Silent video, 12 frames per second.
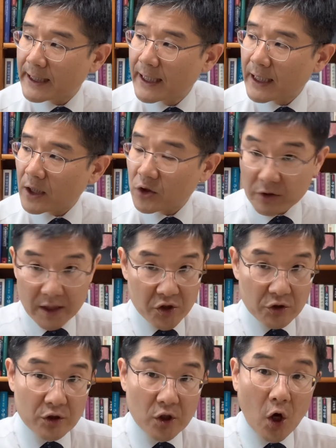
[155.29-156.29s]

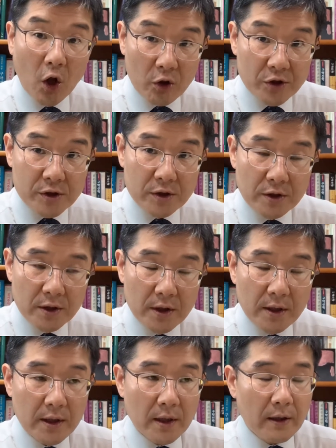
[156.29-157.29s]
creation theology.
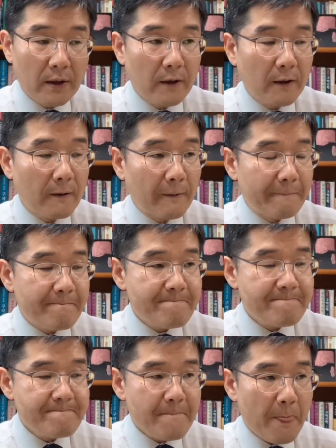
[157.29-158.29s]

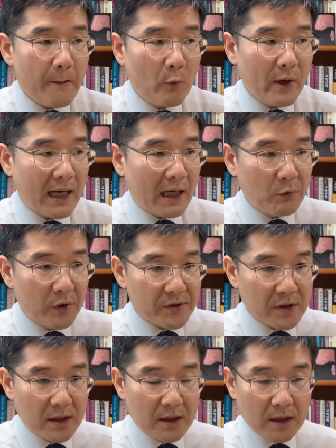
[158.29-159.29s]
When I
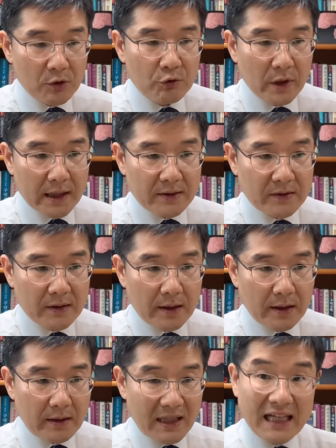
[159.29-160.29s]
was in the U.S.
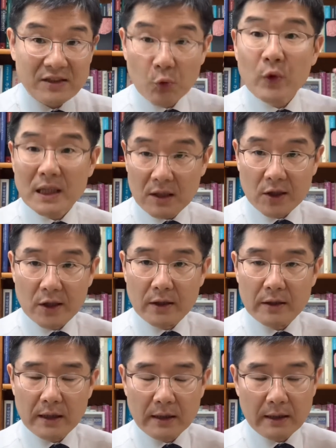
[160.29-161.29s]
Last
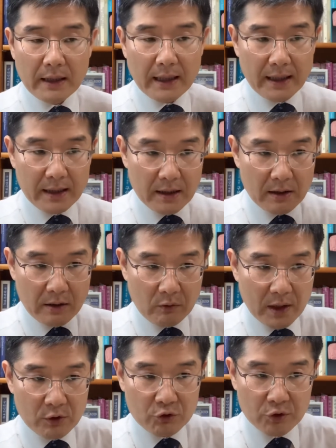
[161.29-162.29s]
winter, I
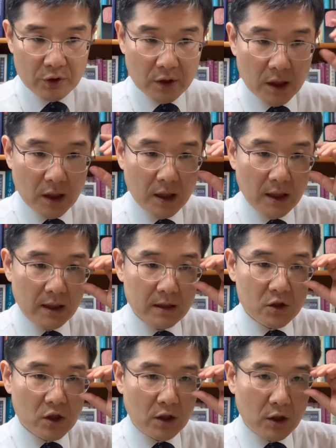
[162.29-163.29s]
went to the
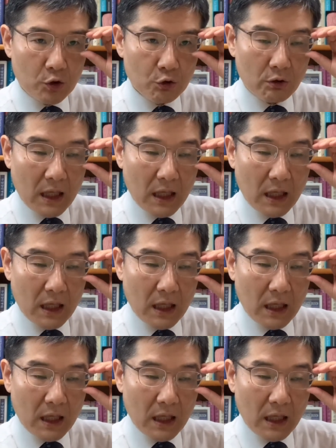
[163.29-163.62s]
GTU